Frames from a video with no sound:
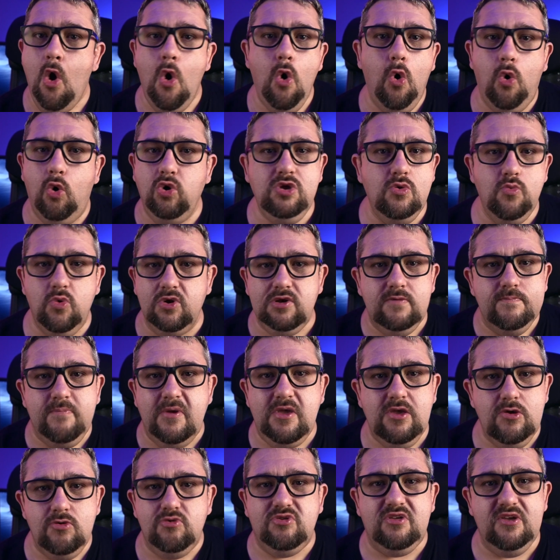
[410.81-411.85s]
or you wouldn't be
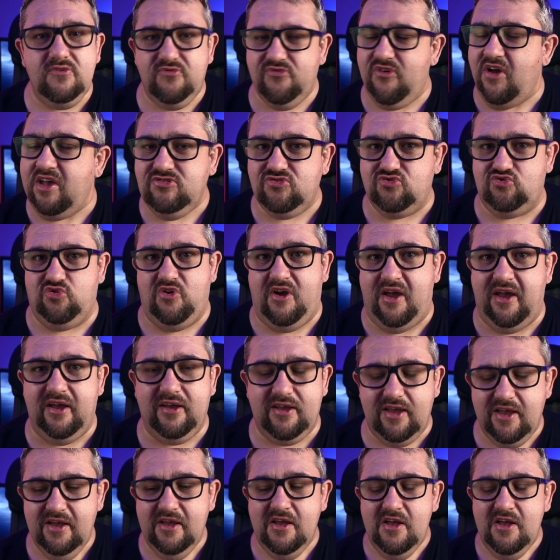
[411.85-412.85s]
using face track.